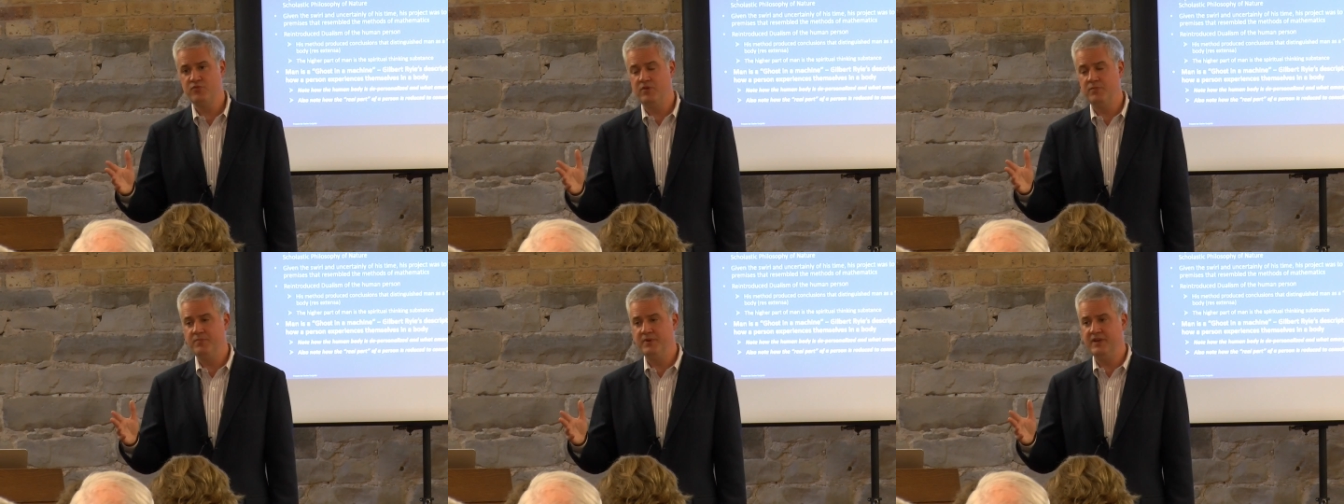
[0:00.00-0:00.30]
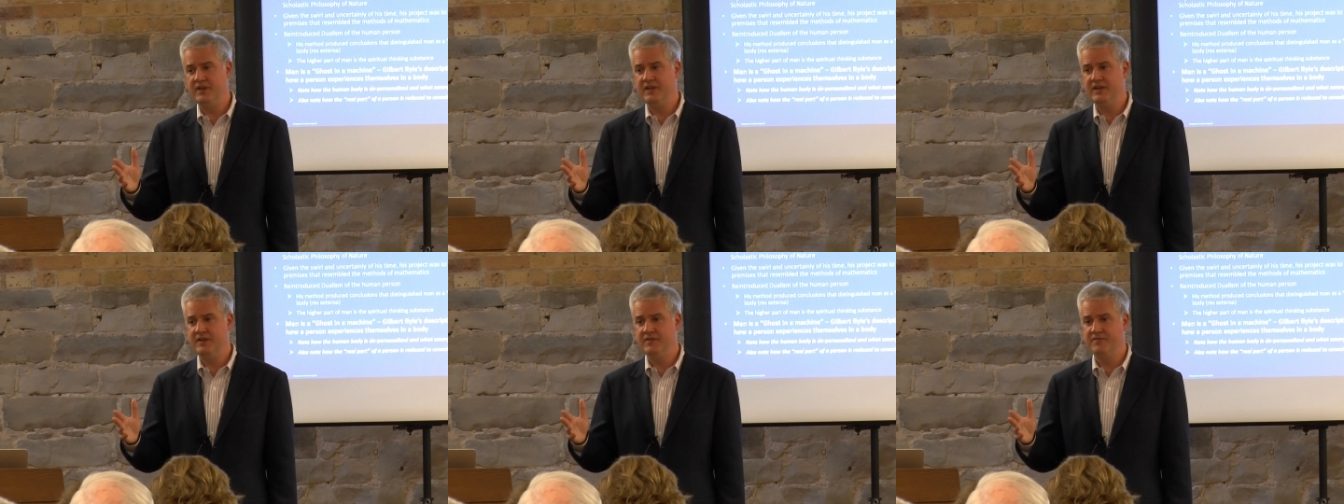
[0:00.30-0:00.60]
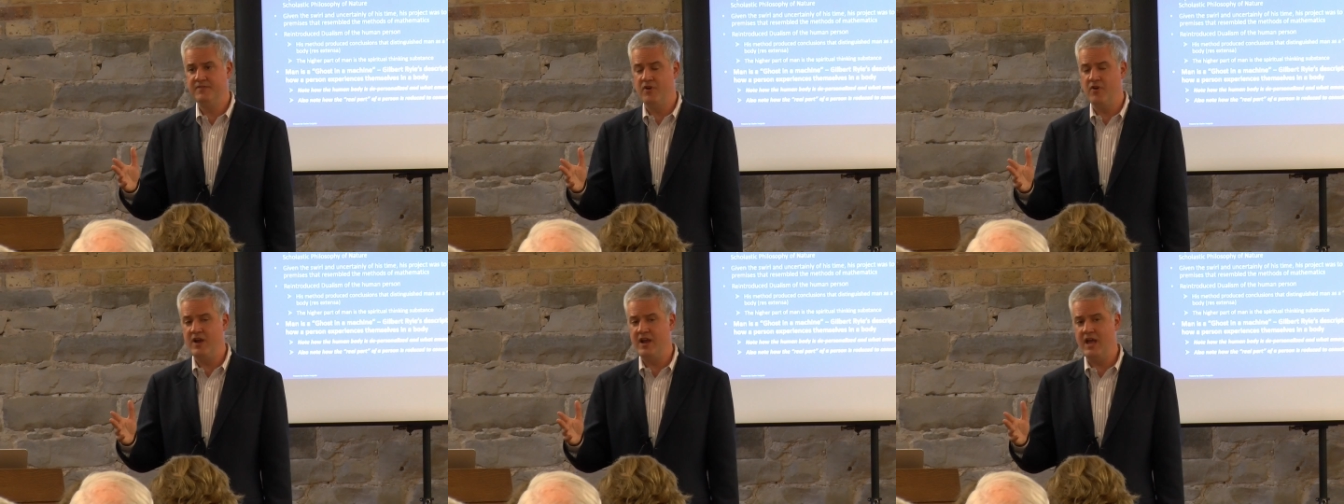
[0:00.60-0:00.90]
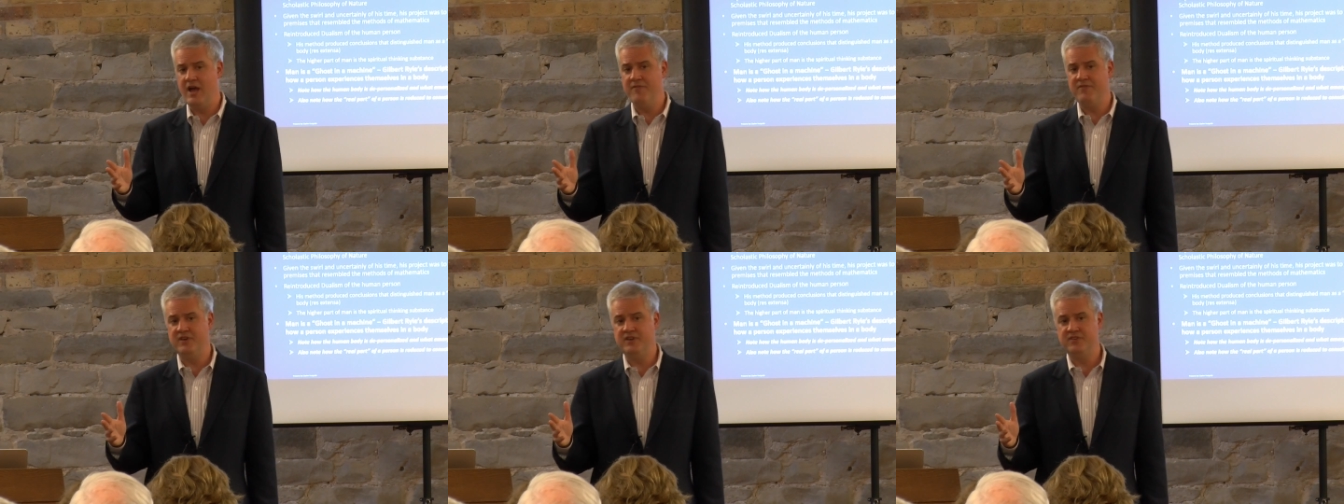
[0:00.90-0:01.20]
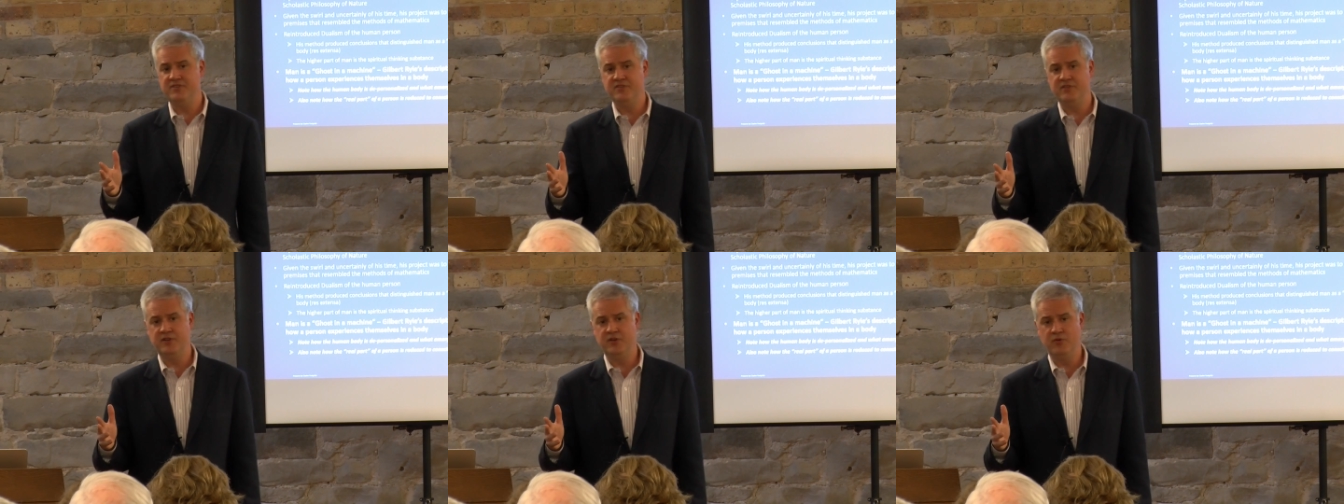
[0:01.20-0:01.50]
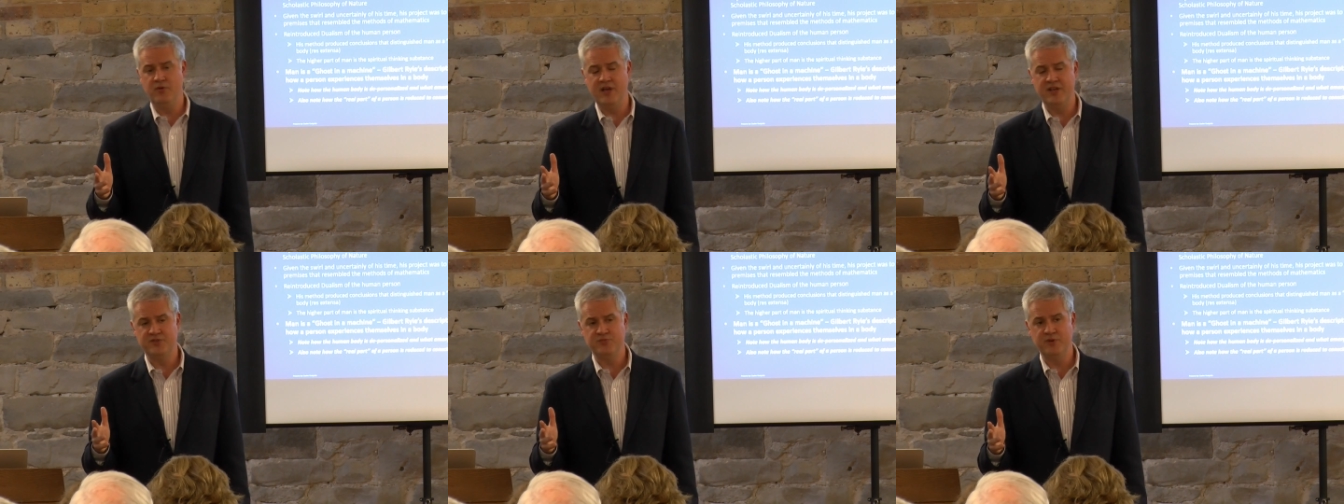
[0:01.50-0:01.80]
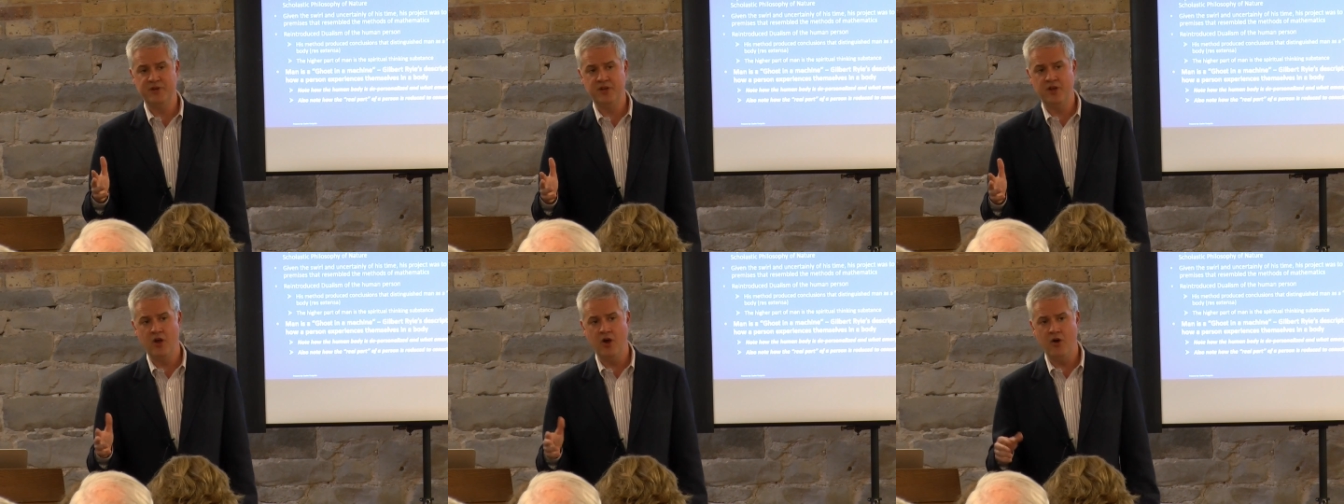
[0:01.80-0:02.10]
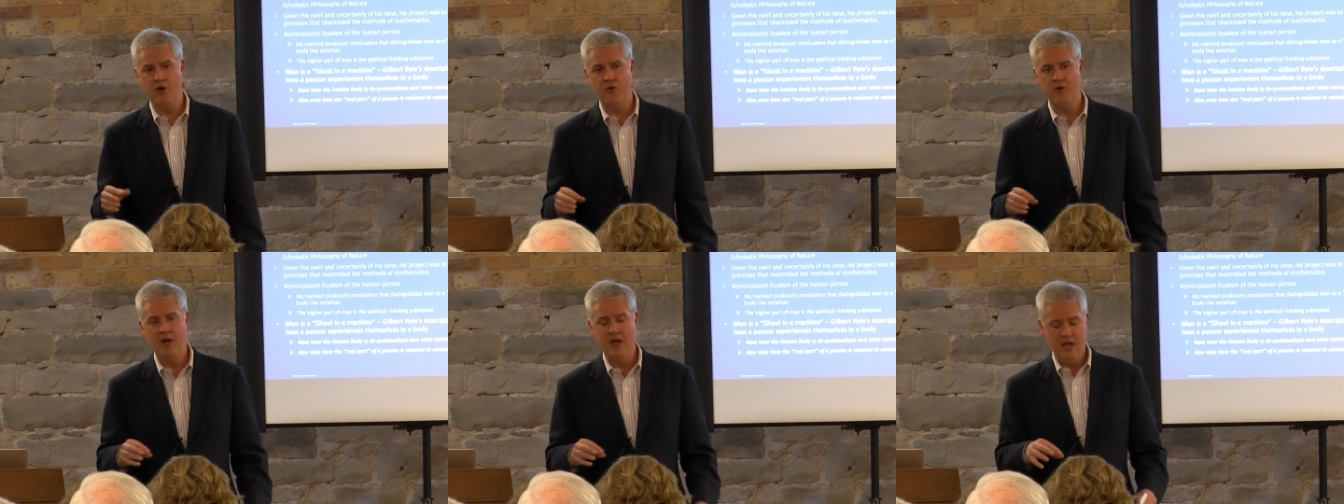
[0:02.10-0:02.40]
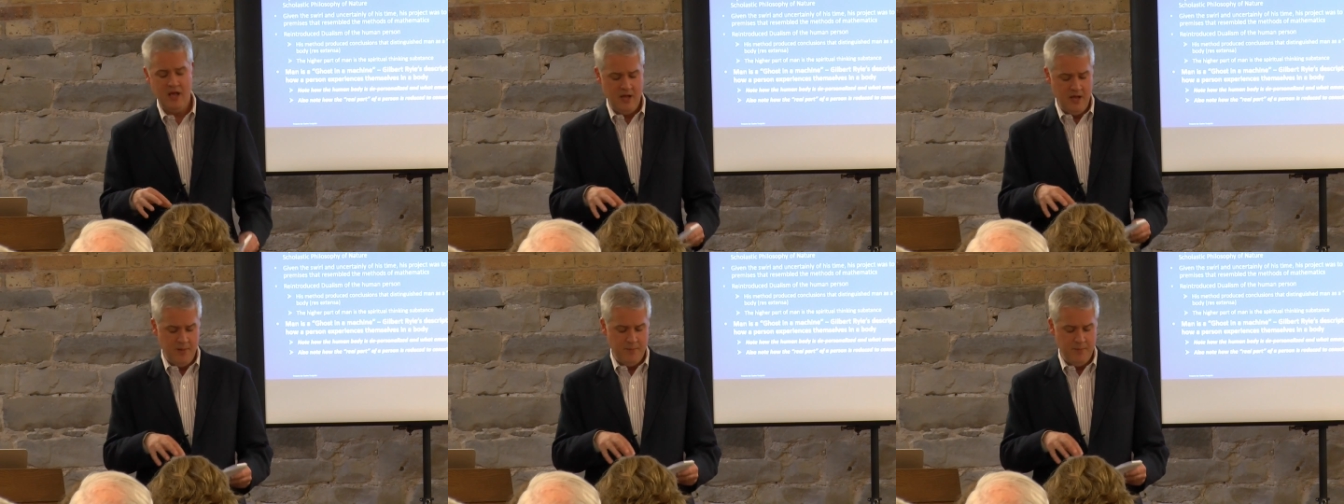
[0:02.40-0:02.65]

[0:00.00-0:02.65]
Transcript: will be very evident to you as we go,